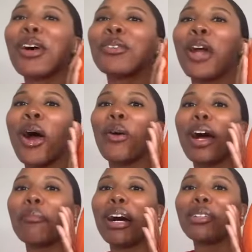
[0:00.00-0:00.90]
don't know
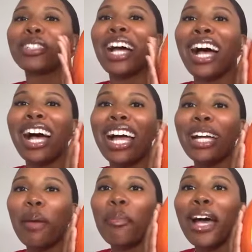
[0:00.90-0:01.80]
about
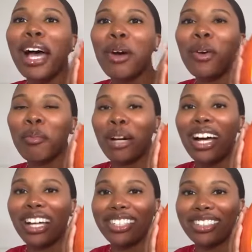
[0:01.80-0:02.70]
Tide Power
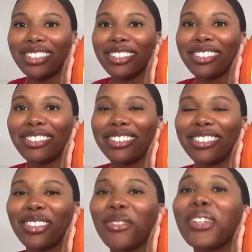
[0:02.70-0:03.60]
Pods,
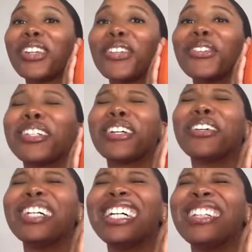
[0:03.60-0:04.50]
what are you
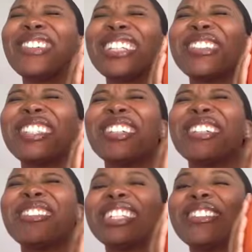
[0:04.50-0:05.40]
doing? What are you
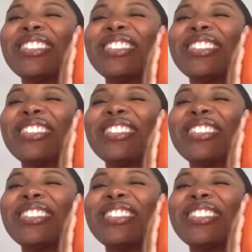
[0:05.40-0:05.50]
doing? What are you